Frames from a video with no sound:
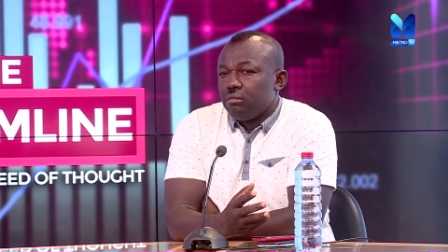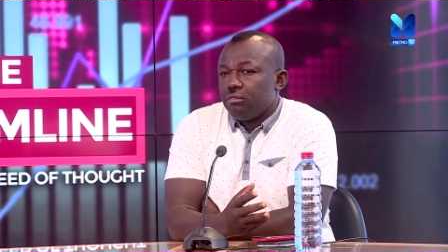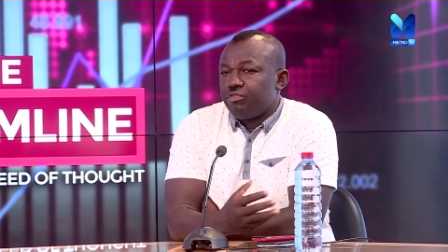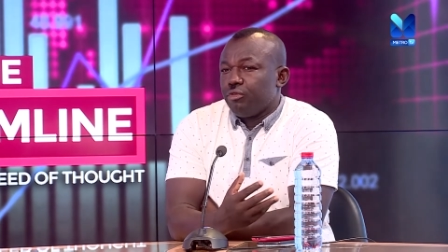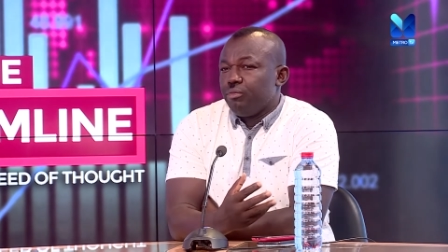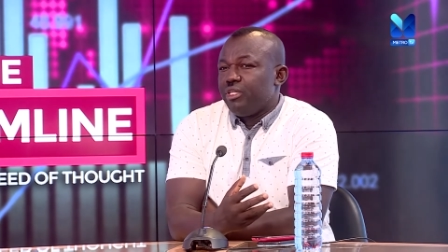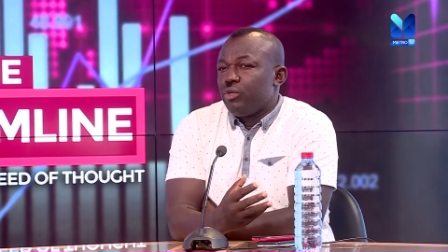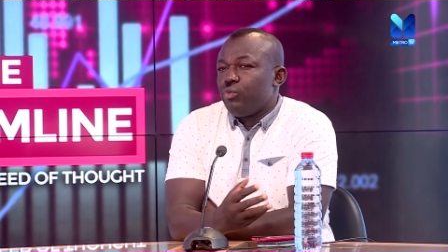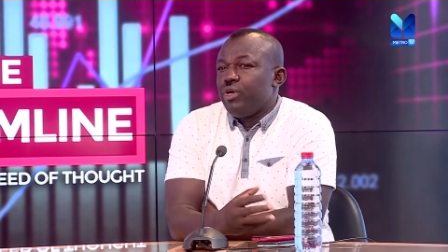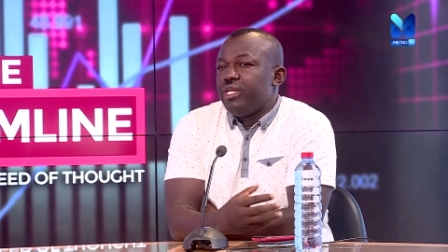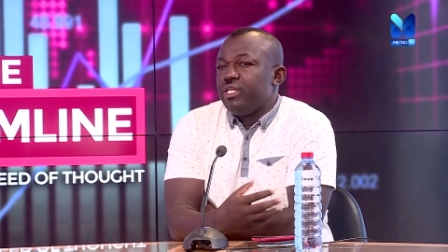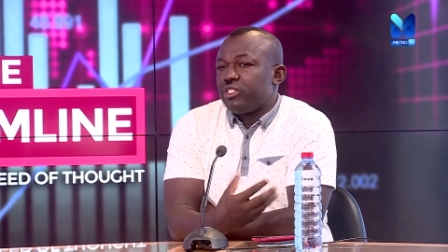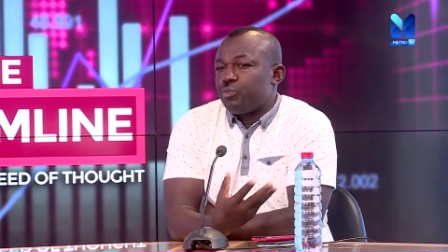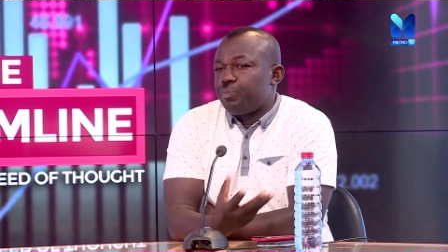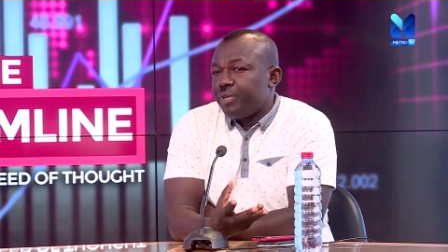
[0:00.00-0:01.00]
from the way
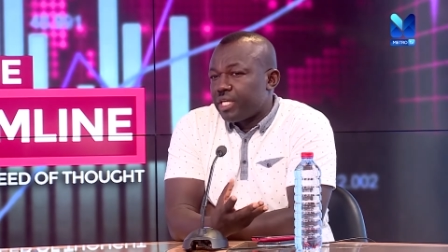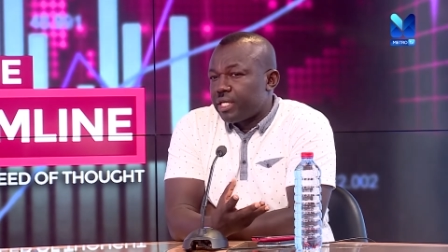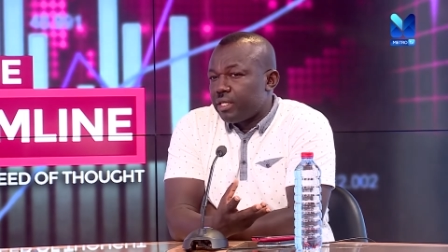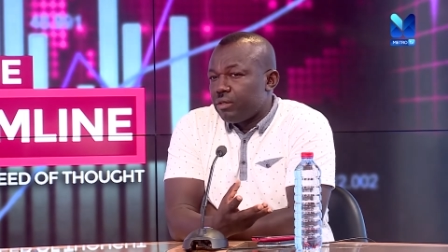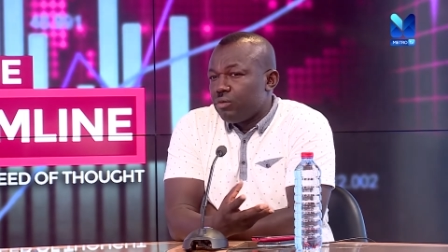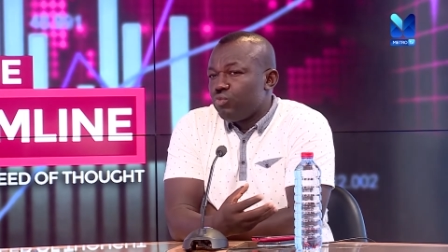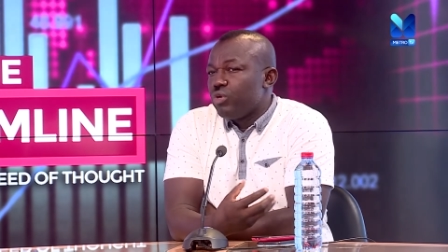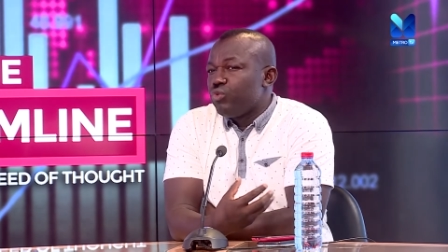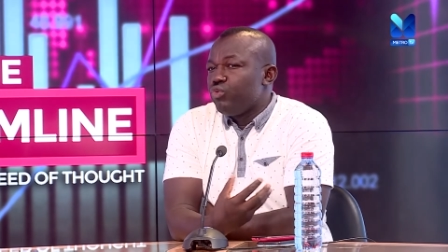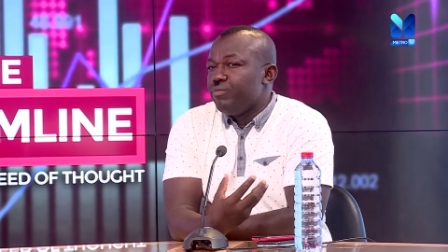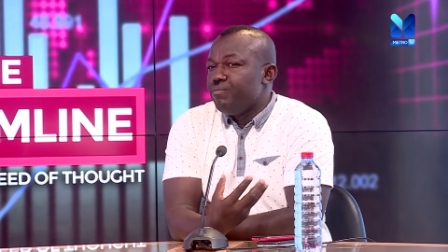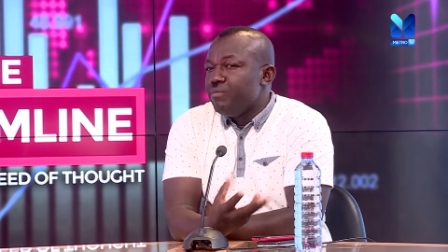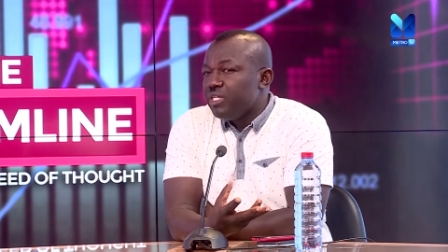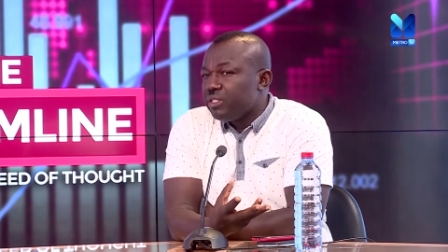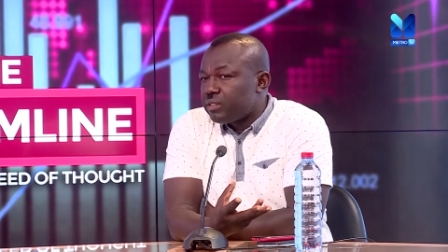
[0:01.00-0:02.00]
they speak when we
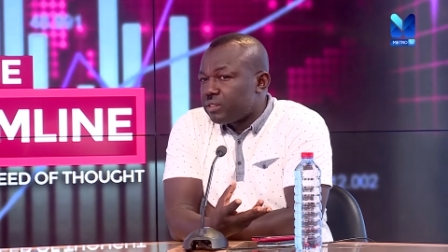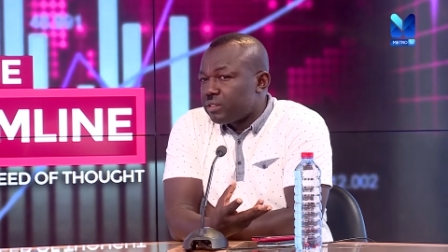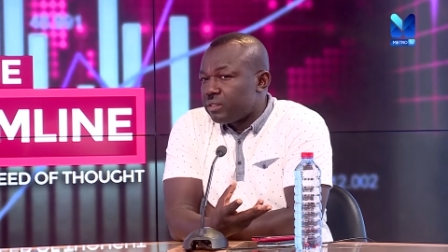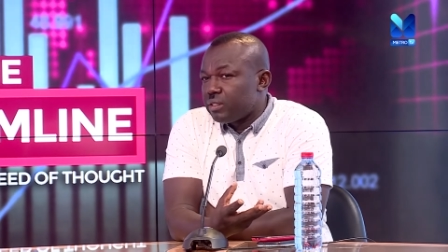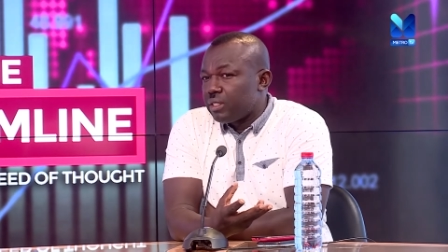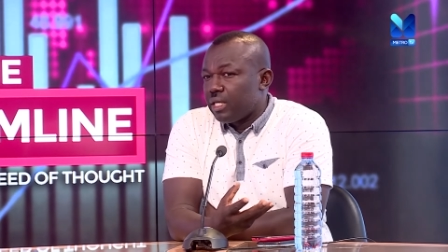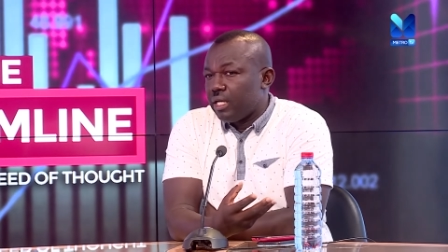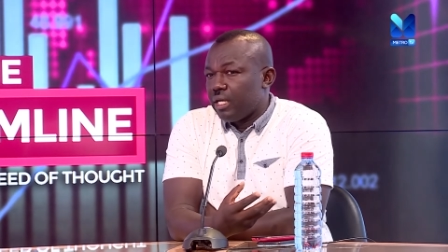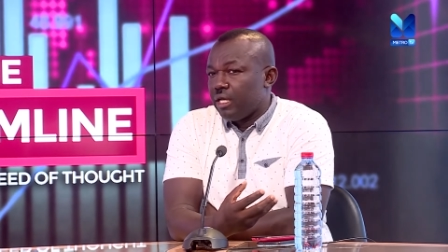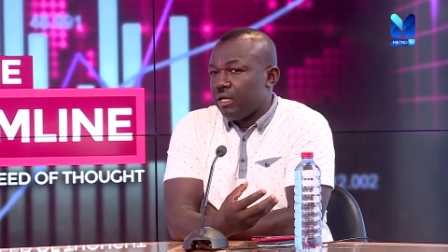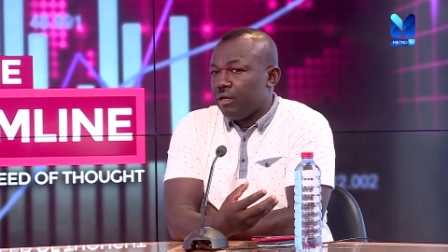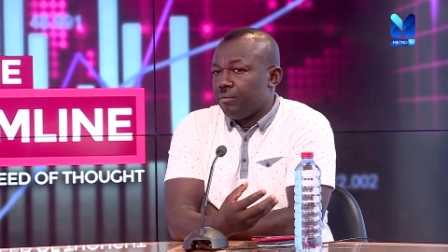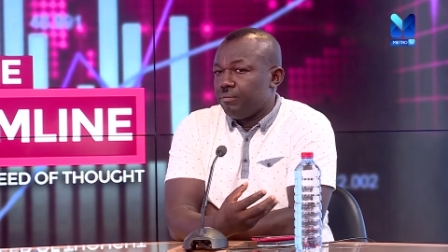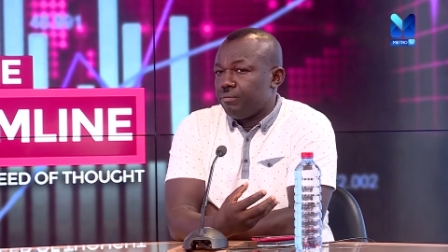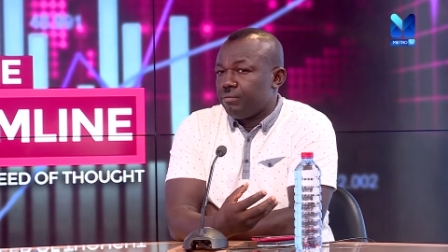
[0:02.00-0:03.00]
meet
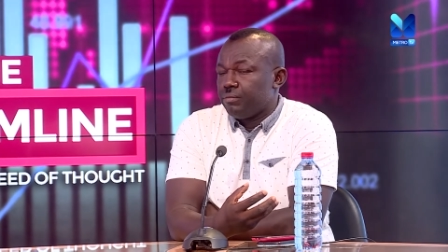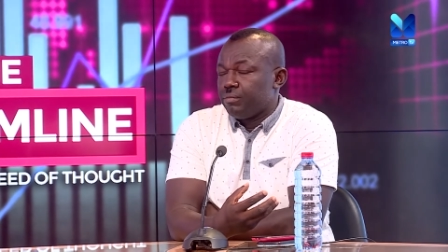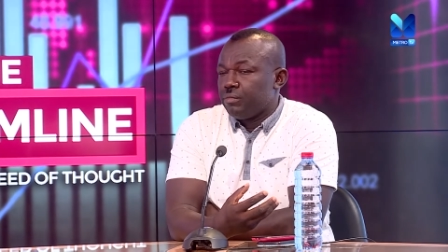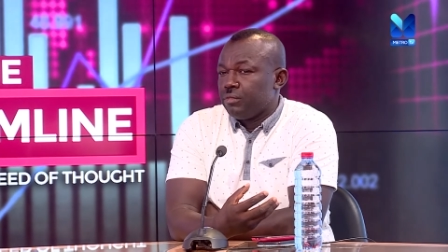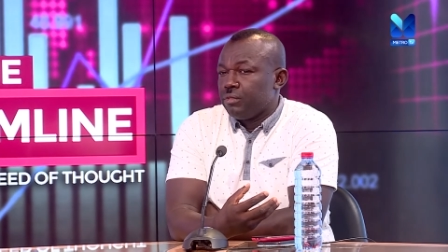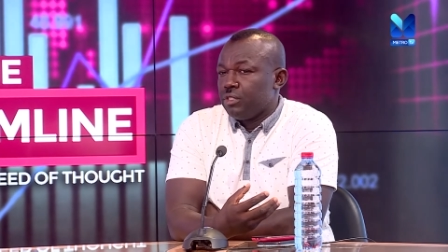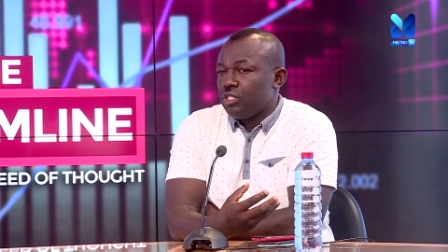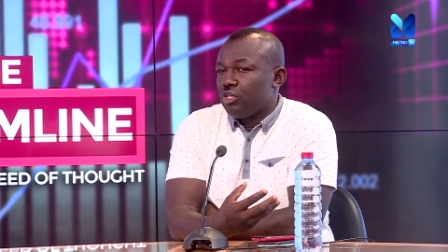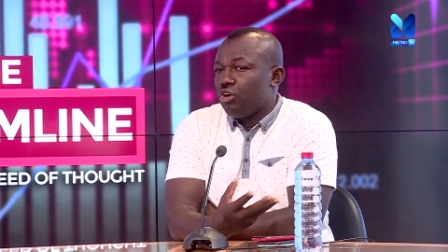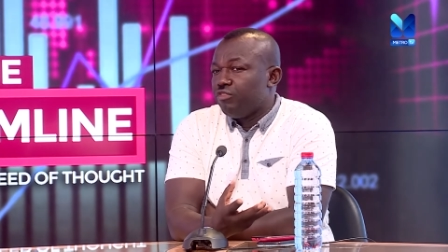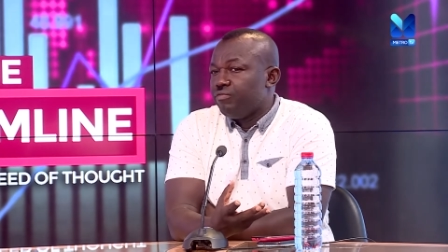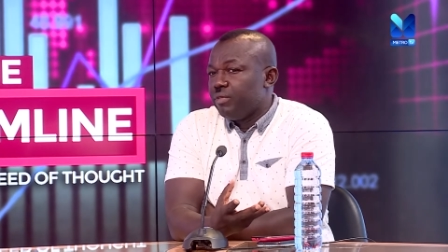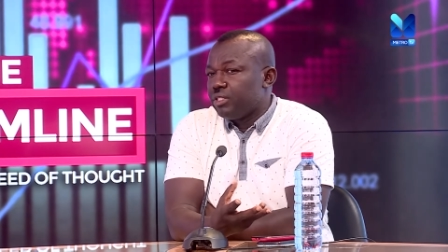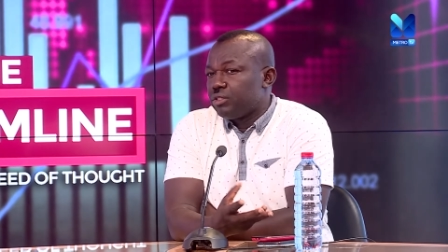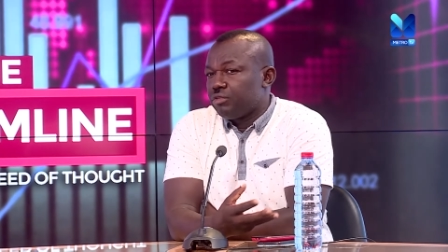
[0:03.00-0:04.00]
um, the
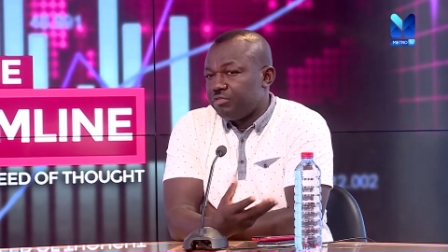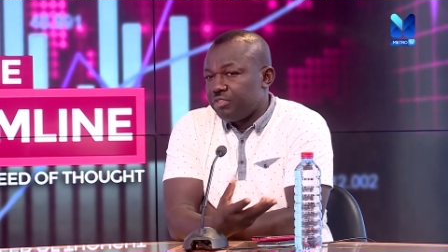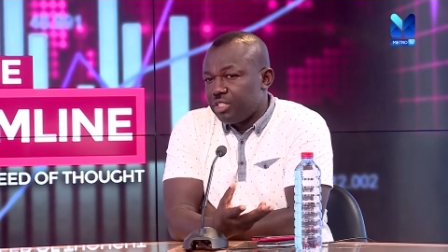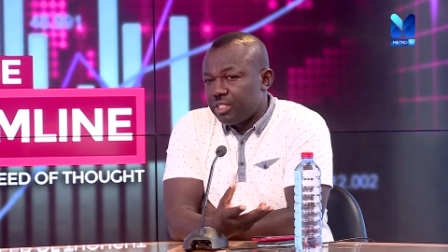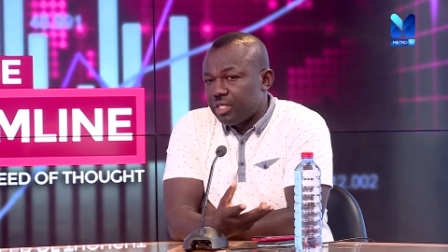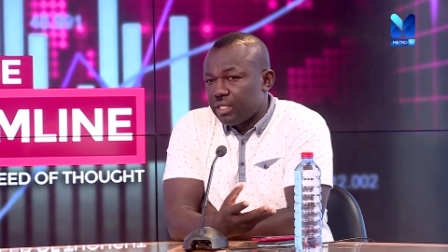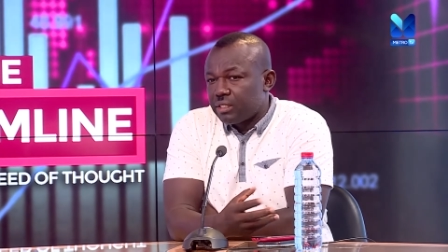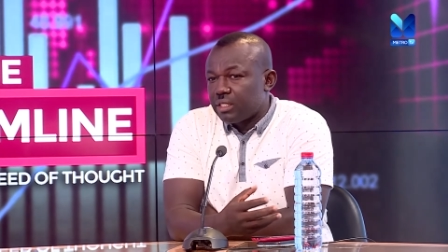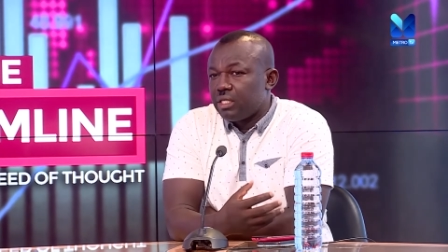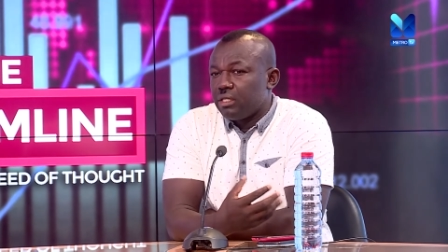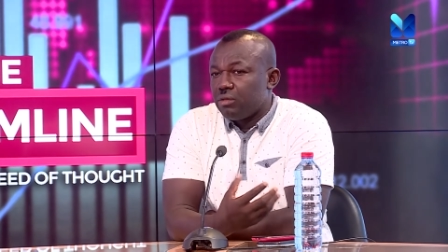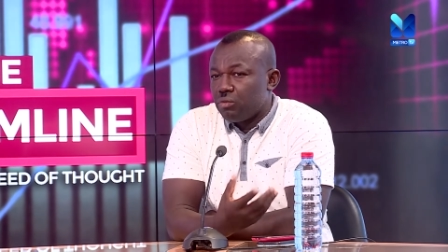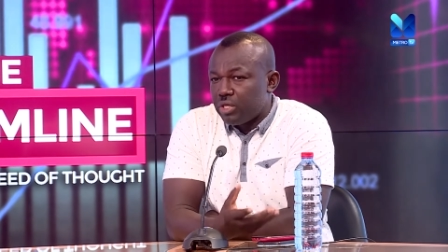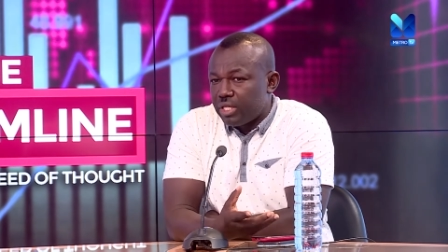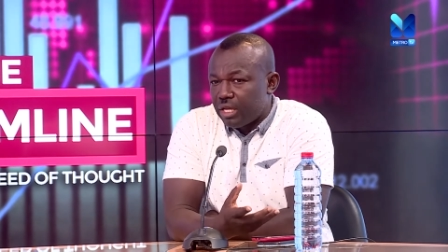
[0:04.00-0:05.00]
government officials and then
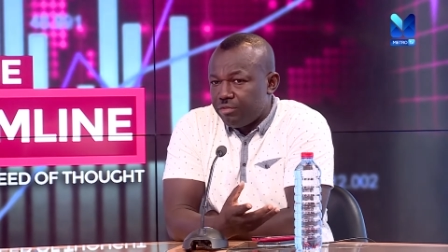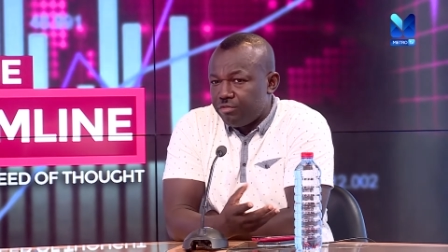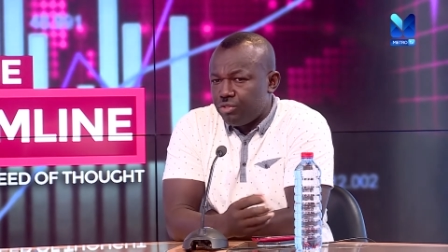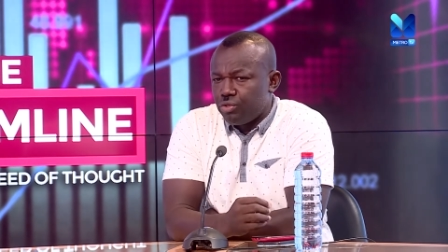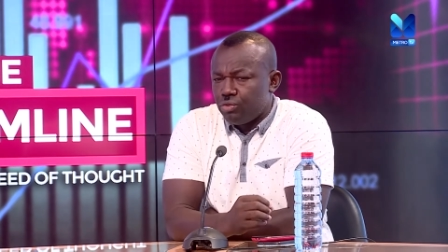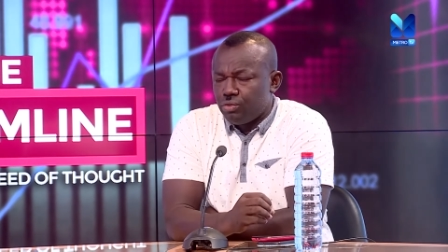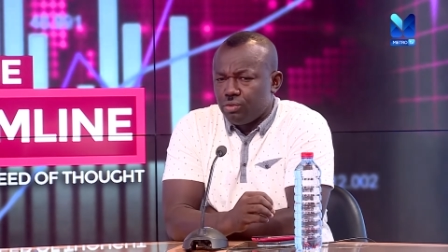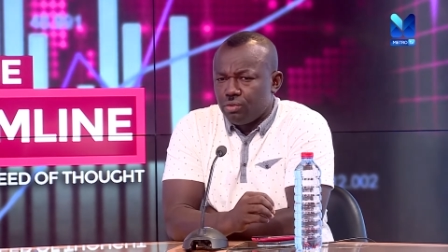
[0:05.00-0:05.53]
what have you.